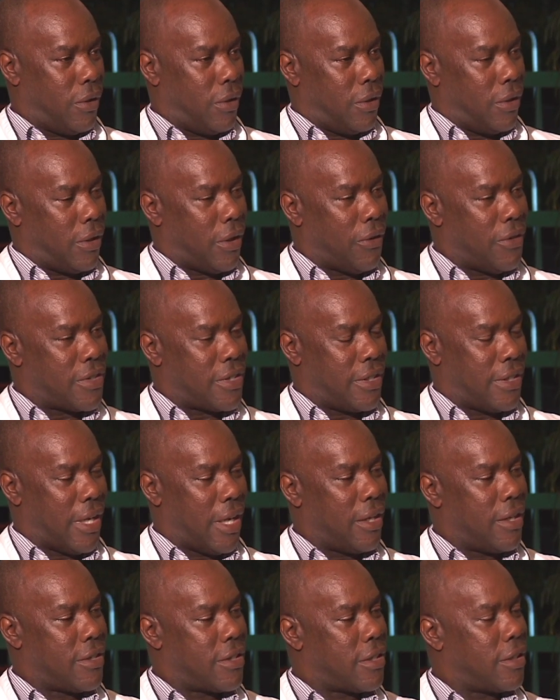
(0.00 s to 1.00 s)
there is a
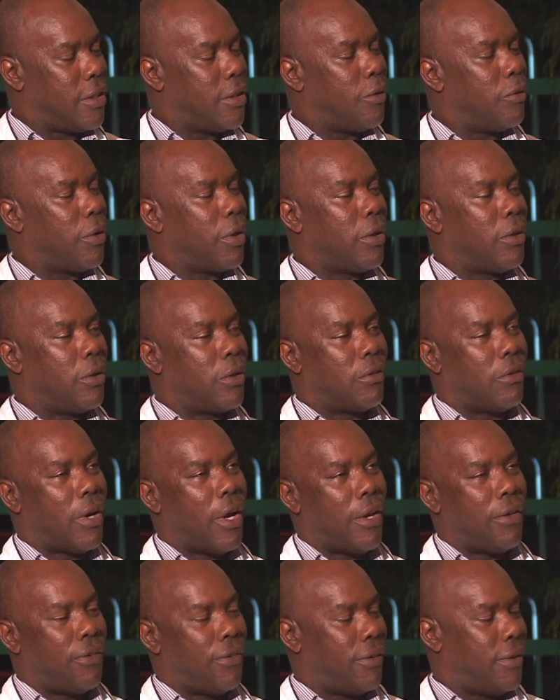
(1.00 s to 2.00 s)
tendency that we cook
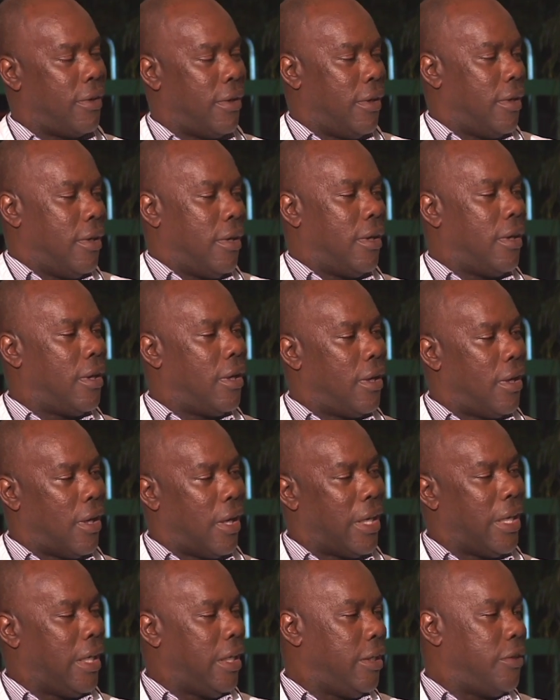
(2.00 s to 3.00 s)
rice
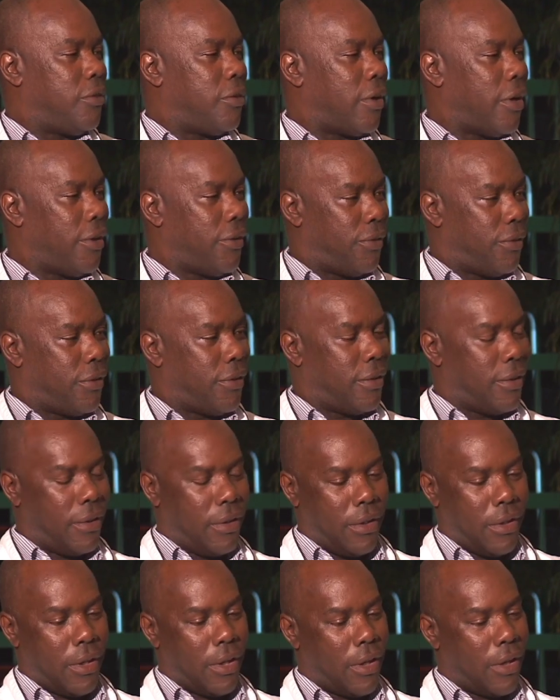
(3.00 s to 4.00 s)
and eat rice
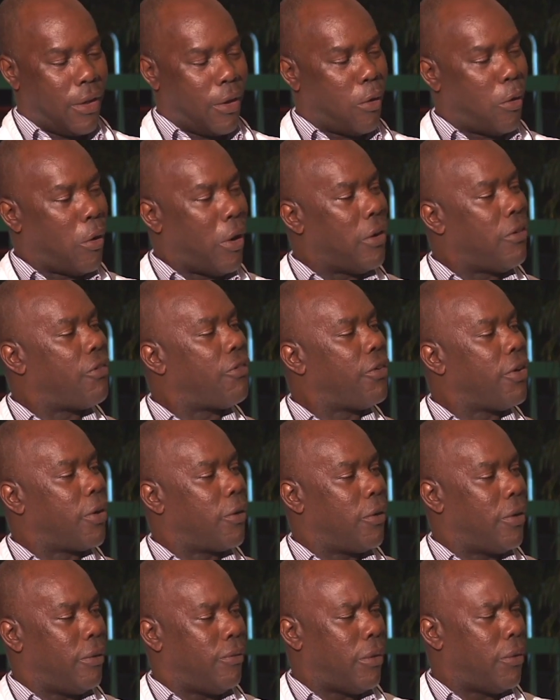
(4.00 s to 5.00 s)
quite
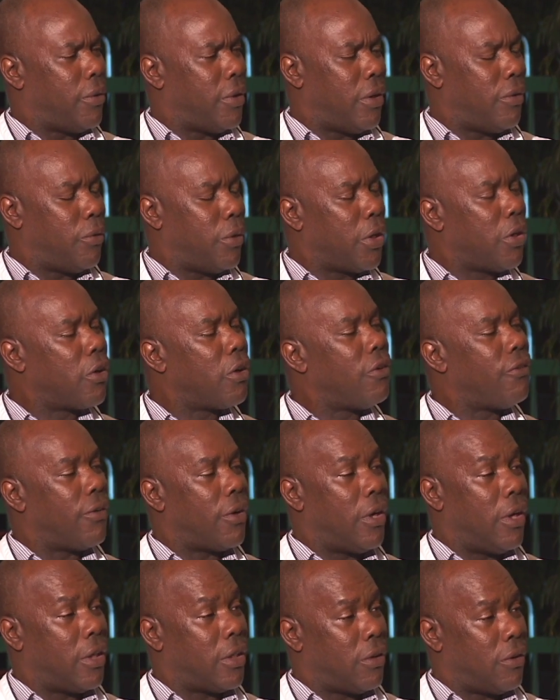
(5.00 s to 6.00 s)
frequently, but we grow
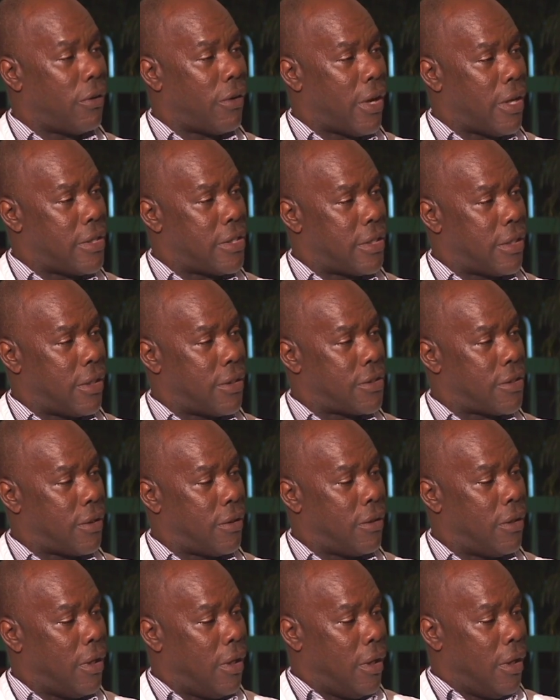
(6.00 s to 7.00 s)
very little rice here,
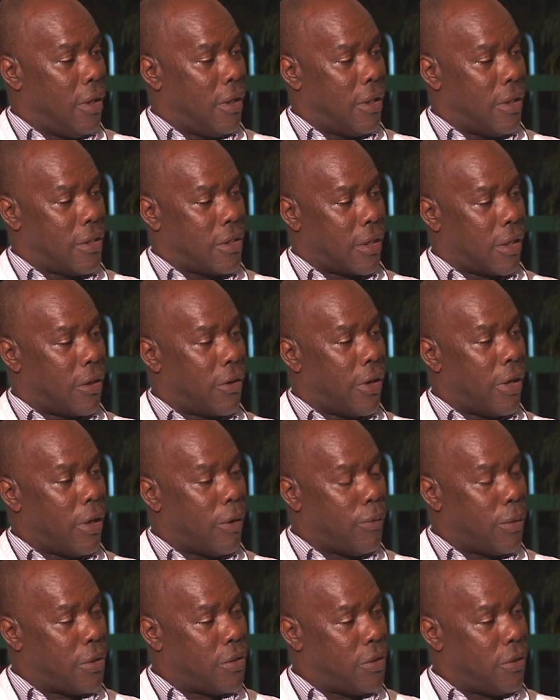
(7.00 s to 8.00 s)
so there's a great
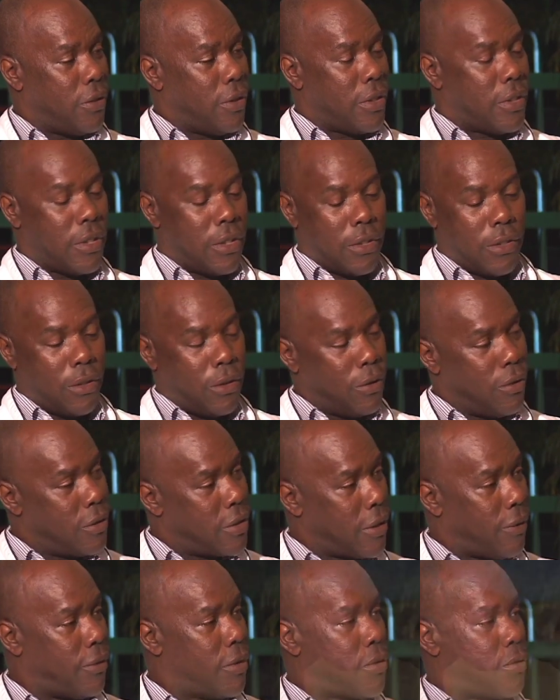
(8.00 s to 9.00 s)
opportunity to
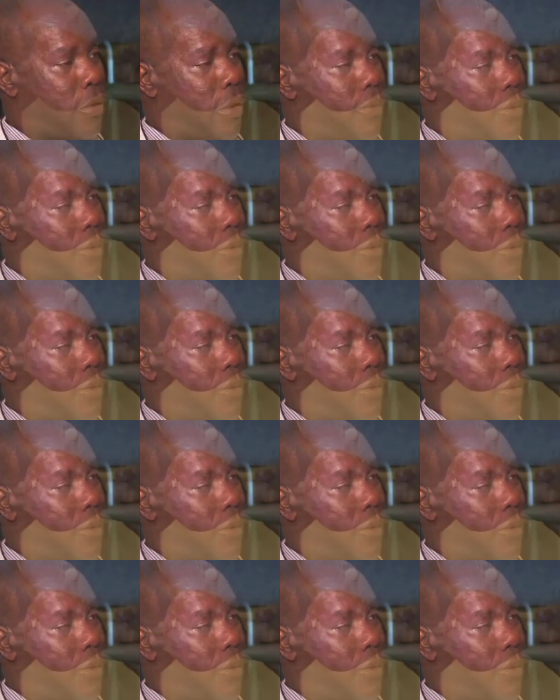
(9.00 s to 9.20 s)
use up the sweet